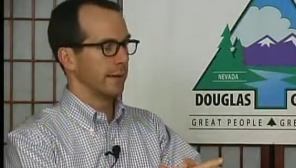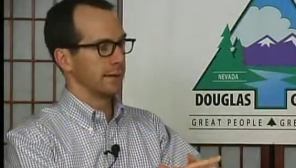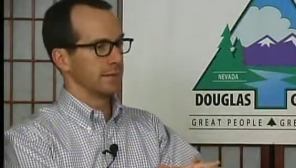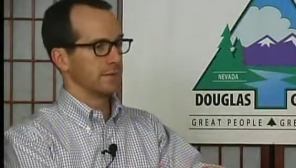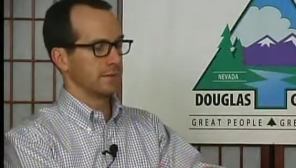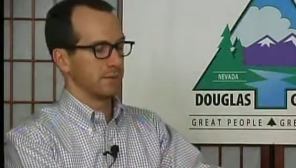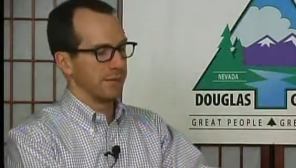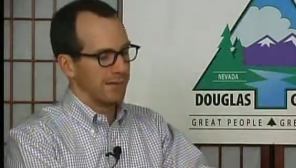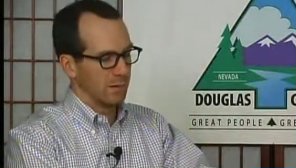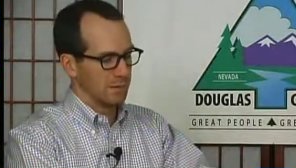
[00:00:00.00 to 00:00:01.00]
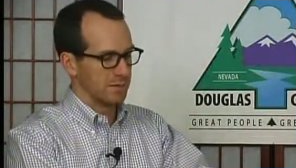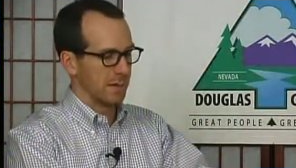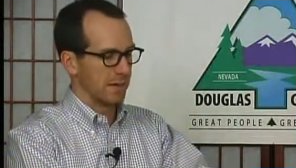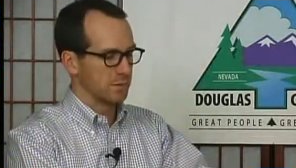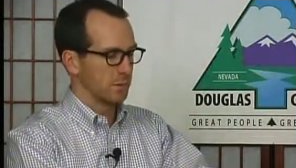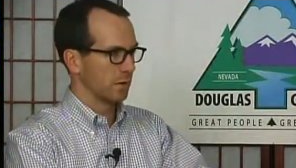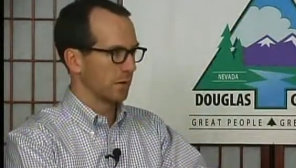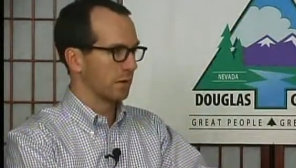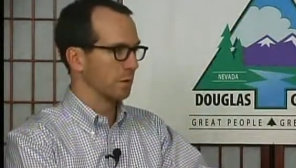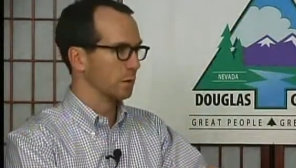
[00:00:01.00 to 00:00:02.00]
it, it's, you know, it's an answer
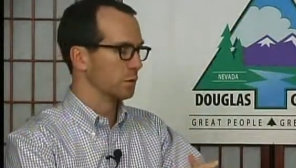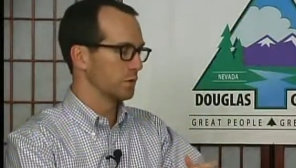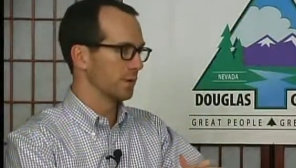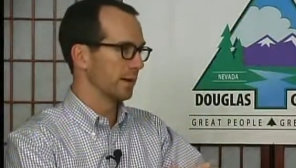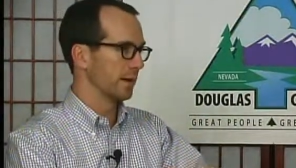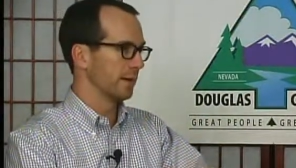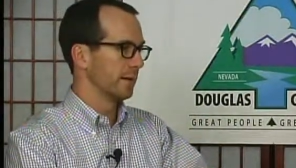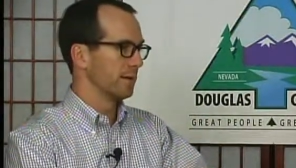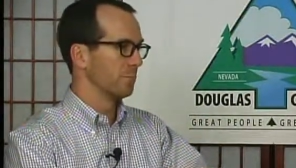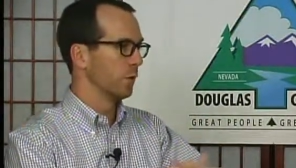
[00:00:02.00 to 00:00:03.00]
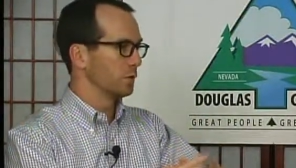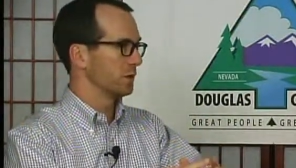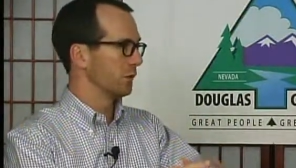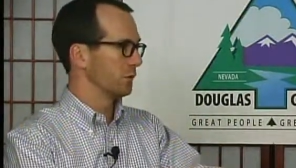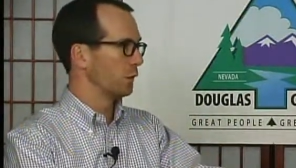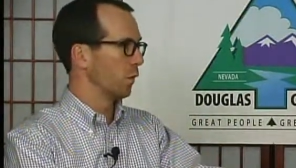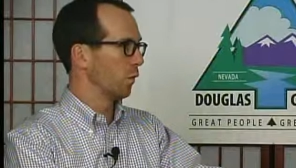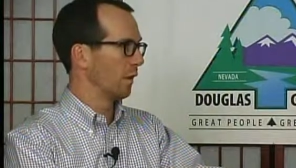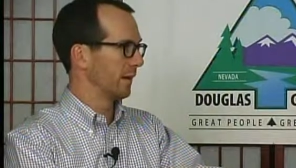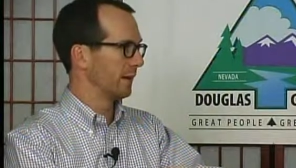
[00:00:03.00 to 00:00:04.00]
and a conclusion that most of us
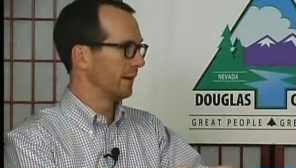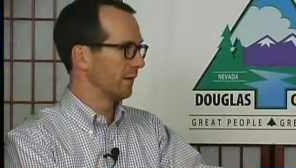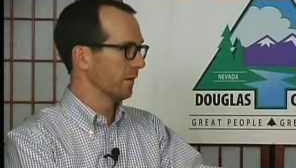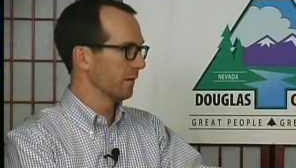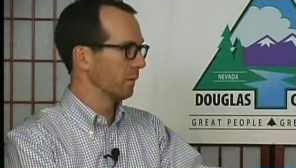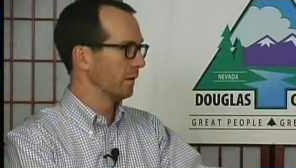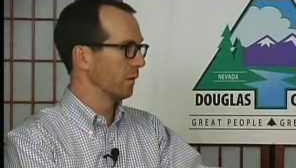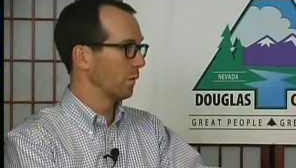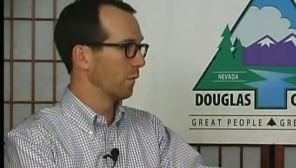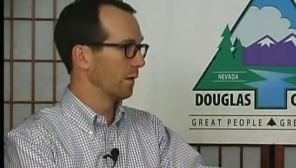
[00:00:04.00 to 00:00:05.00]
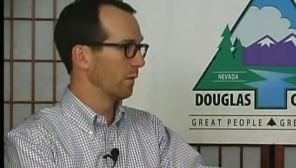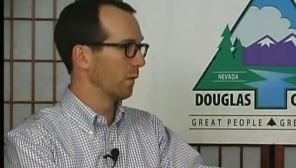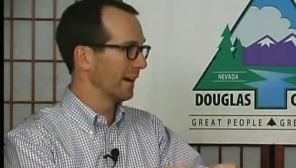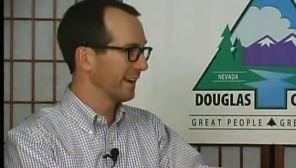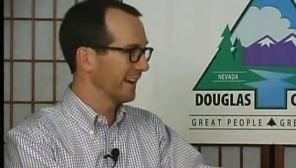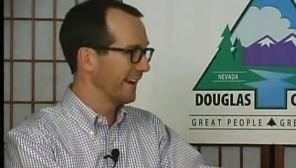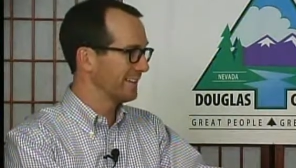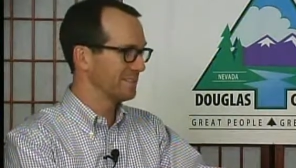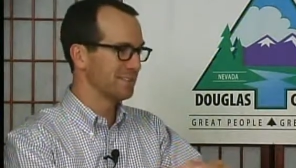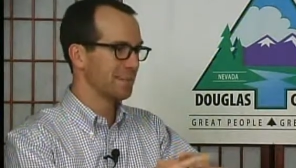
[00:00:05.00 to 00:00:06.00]
don't want to hear and we don't want to
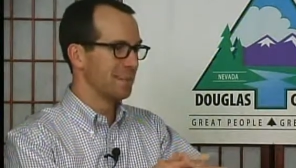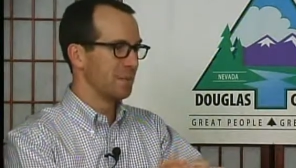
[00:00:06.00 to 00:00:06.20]
recognize